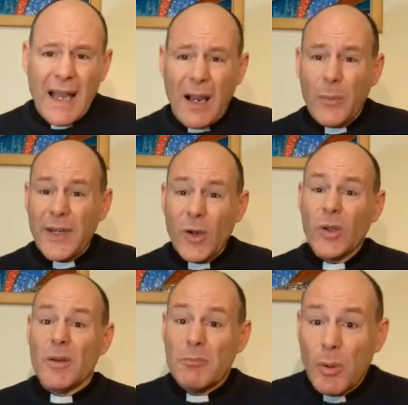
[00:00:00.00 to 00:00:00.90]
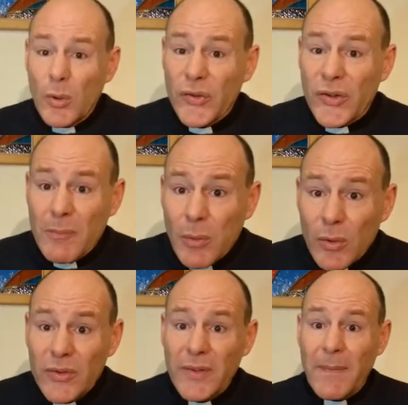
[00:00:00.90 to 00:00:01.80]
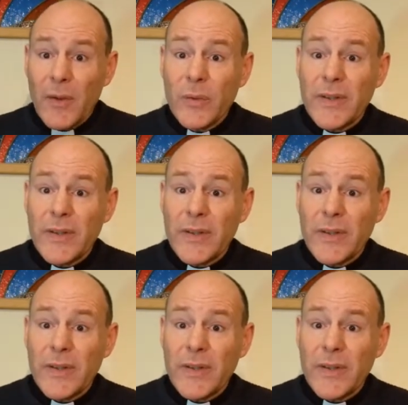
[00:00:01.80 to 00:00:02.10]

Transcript: And we call them books, the books of the New